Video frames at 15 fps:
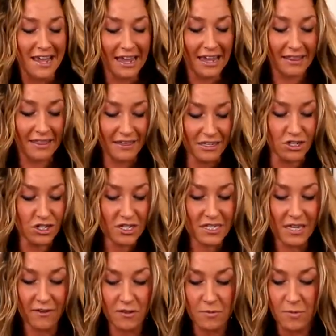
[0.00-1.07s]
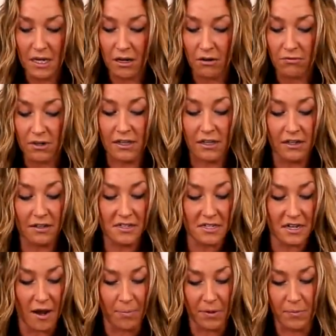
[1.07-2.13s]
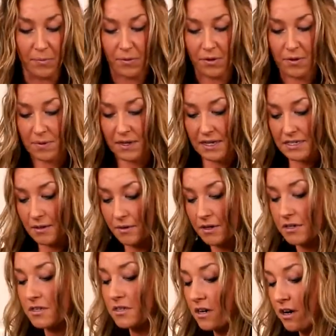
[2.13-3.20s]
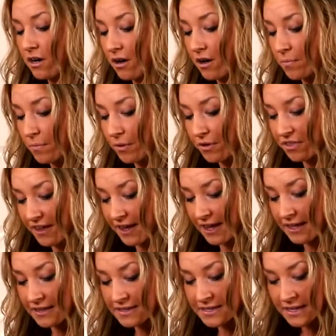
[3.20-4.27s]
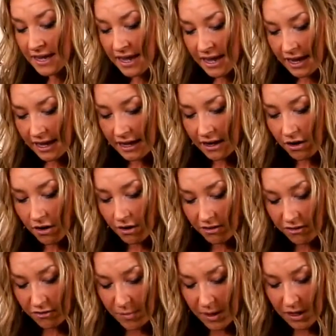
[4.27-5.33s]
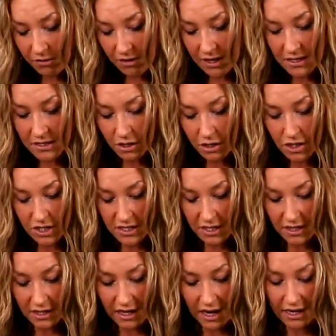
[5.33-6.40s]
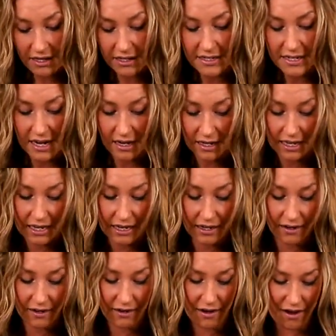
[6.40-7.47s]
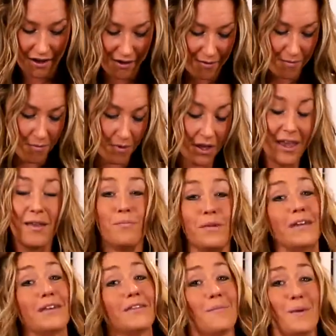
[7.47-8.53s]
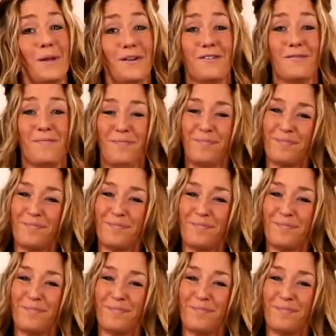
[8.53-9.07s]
And this just gives me a really good stopping point, because I'm going to start on both ends and all of my greens are just going to kind of tuck in and meet in the middle.